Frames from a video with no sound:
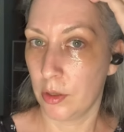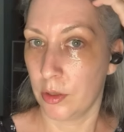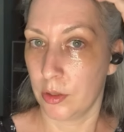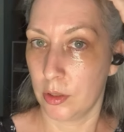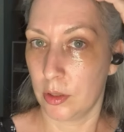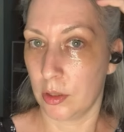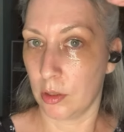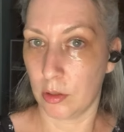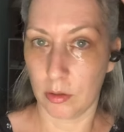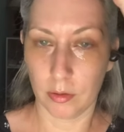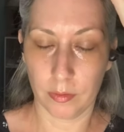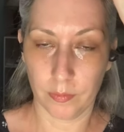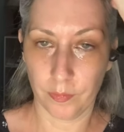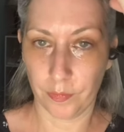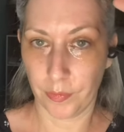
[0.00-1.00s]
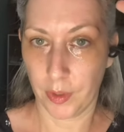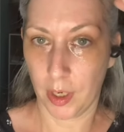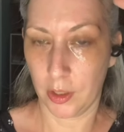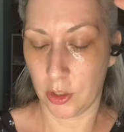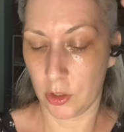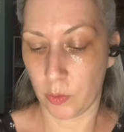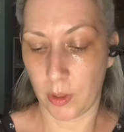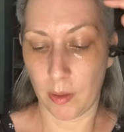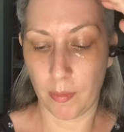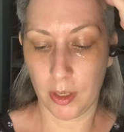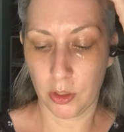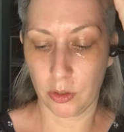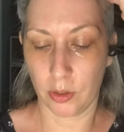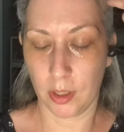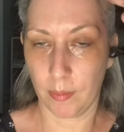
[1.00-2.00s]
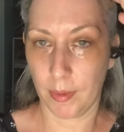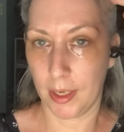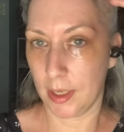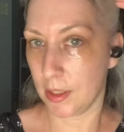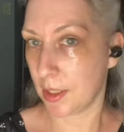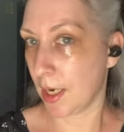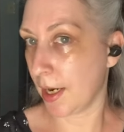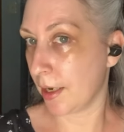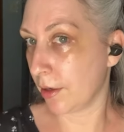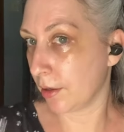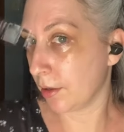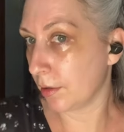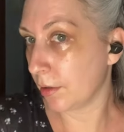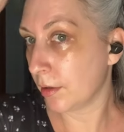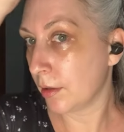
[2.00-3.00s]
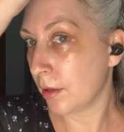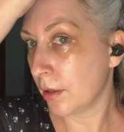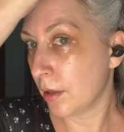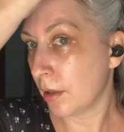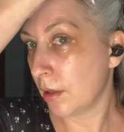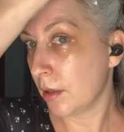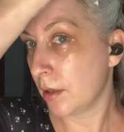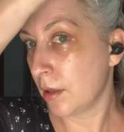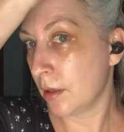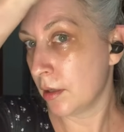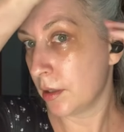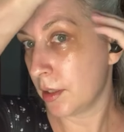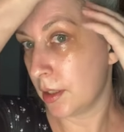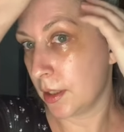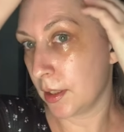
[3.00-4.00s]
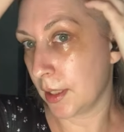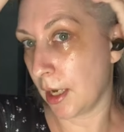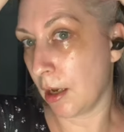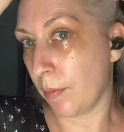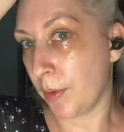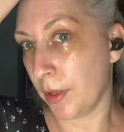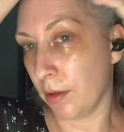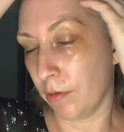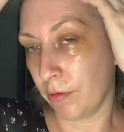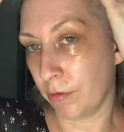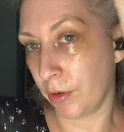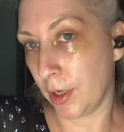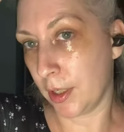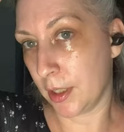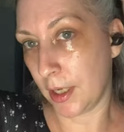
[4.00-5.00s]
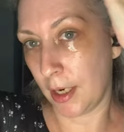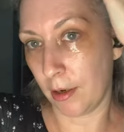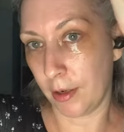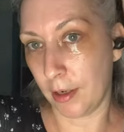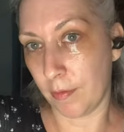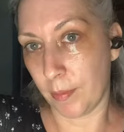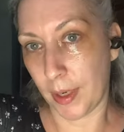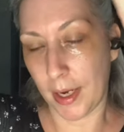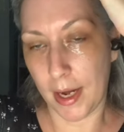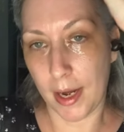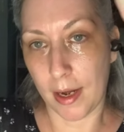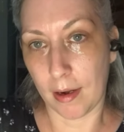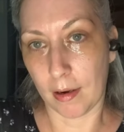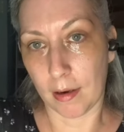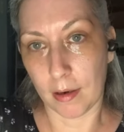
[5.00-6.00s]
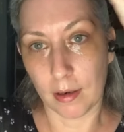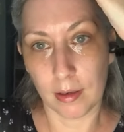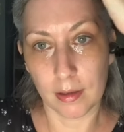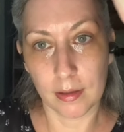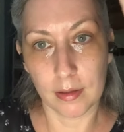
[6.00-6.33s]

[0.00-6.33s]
So I just wanna make sure that my entire scalp in the front area of my hair